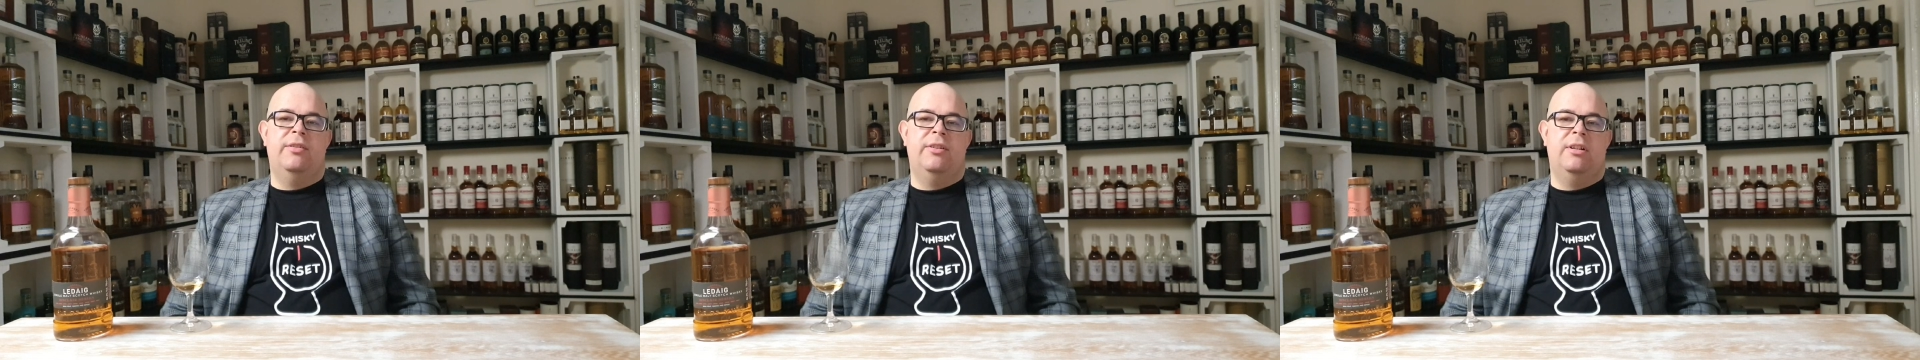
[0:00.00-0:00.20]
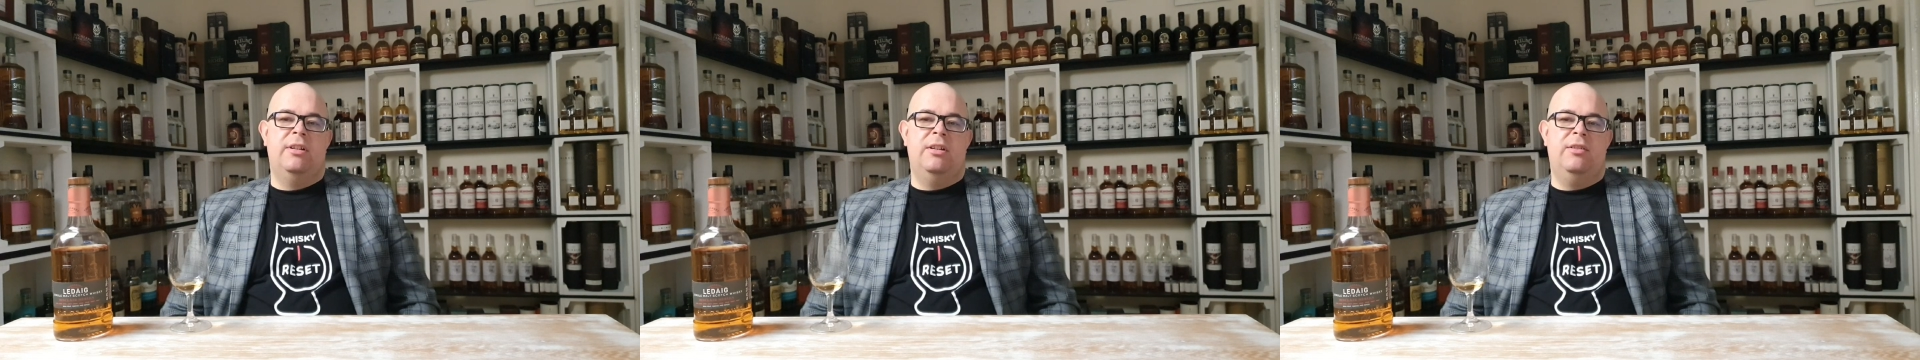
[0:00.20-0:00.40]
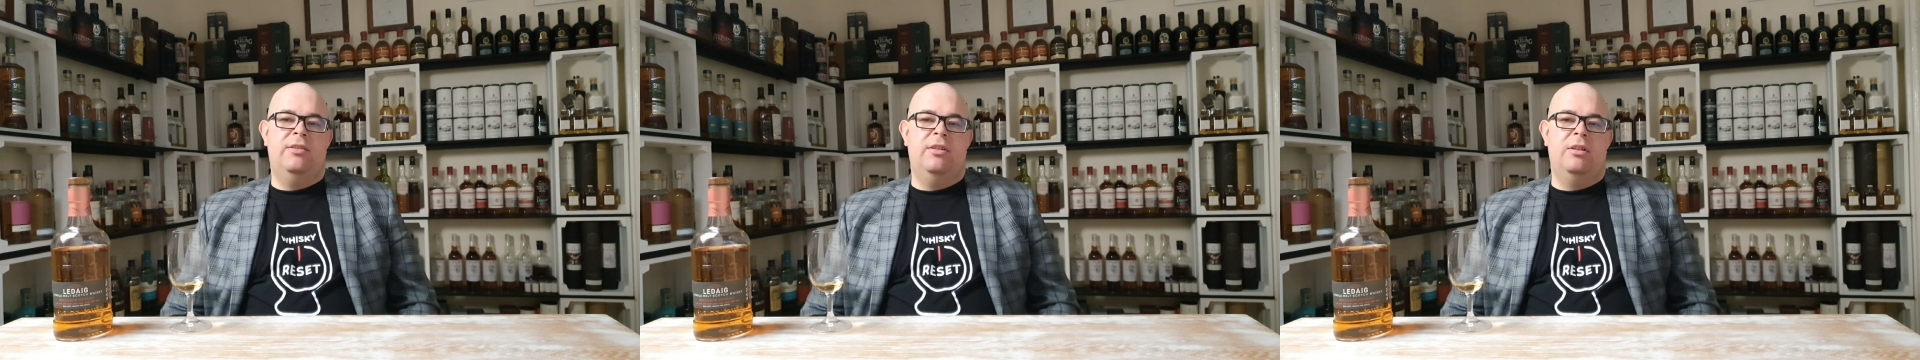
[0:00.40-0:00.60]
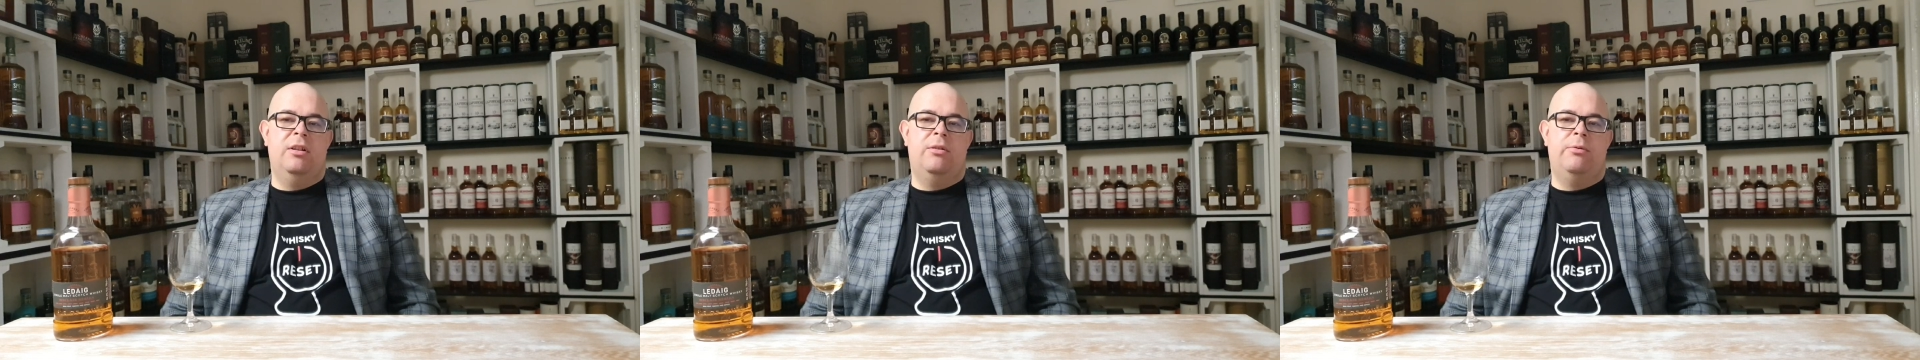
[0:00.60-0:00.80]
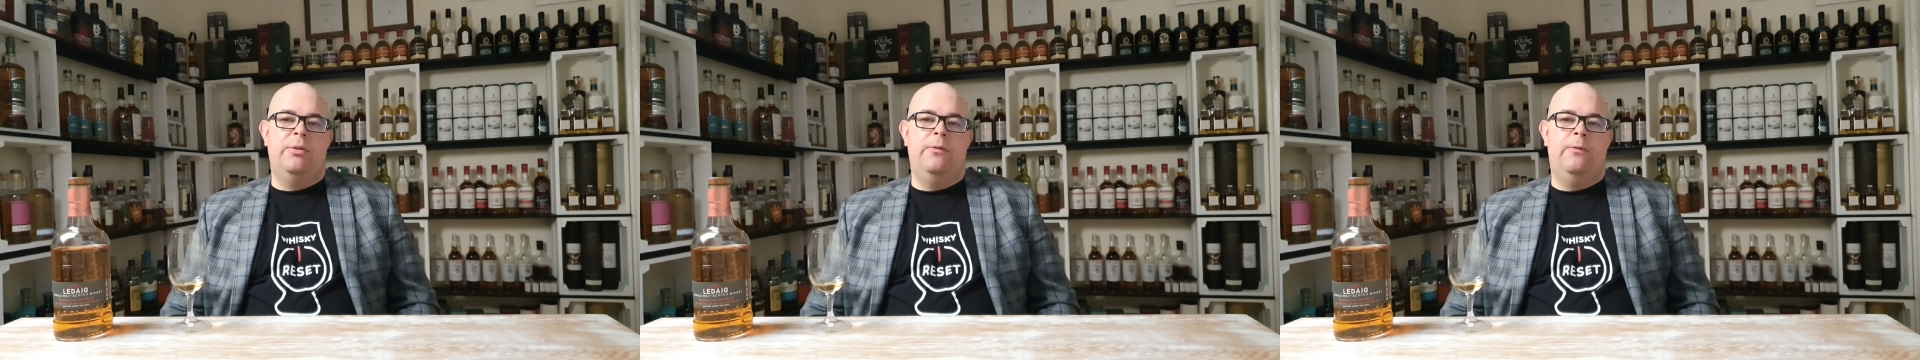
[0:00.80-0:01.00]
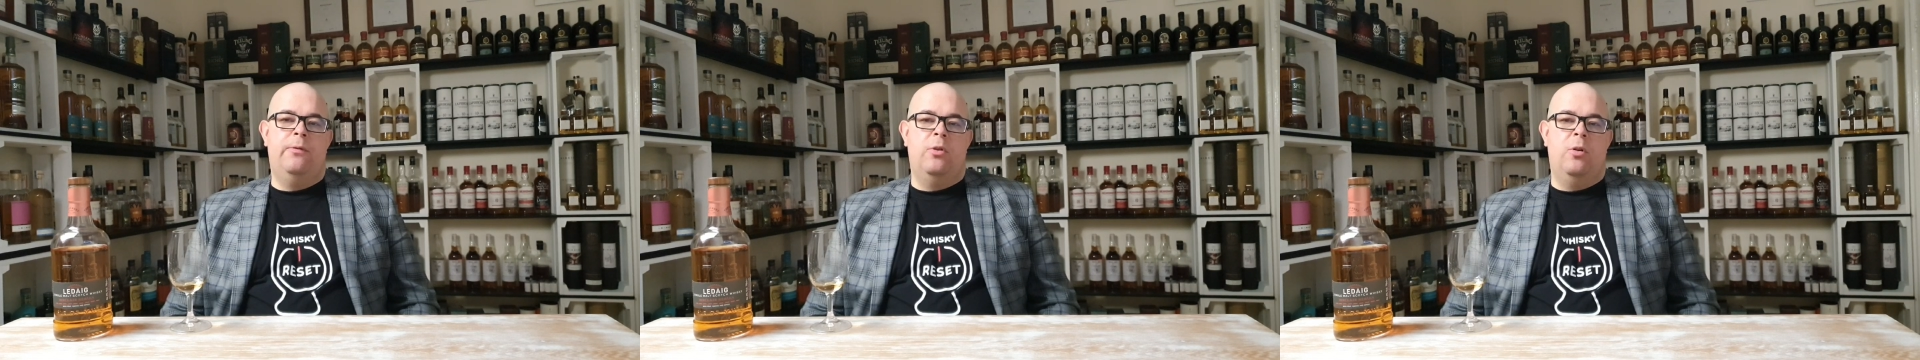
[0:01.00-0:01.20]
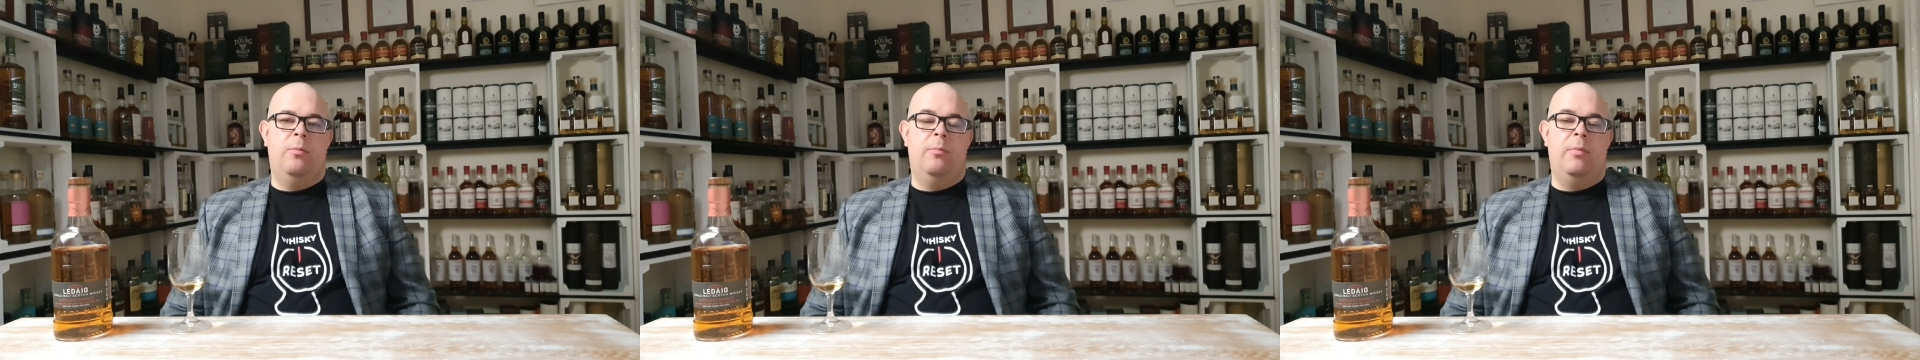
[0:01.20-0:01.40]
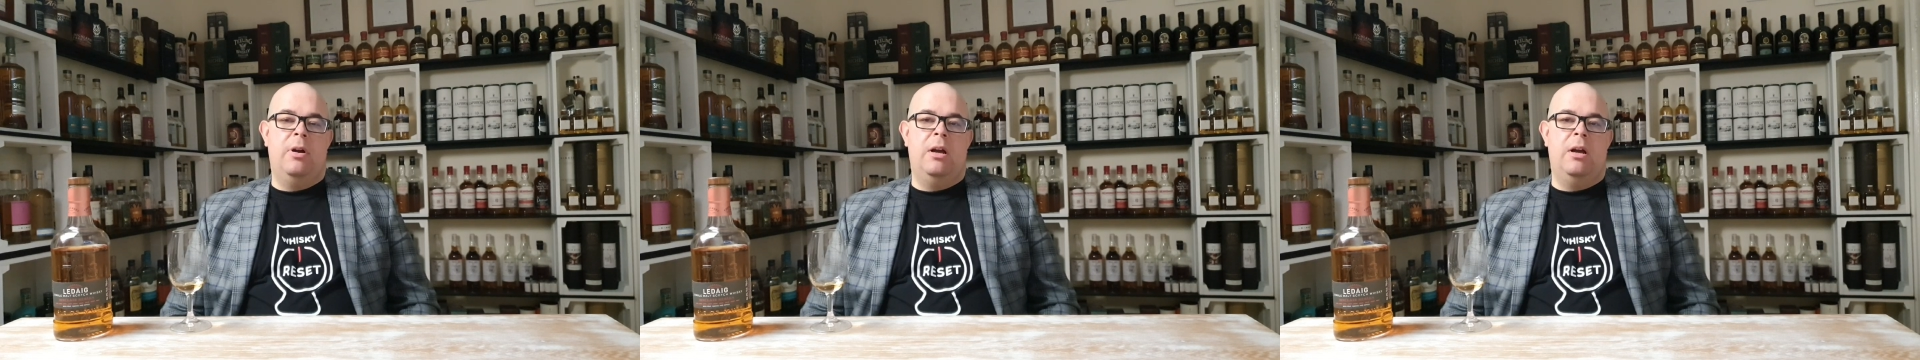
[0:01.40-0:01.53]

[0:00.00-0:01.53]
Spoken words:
is a distillery from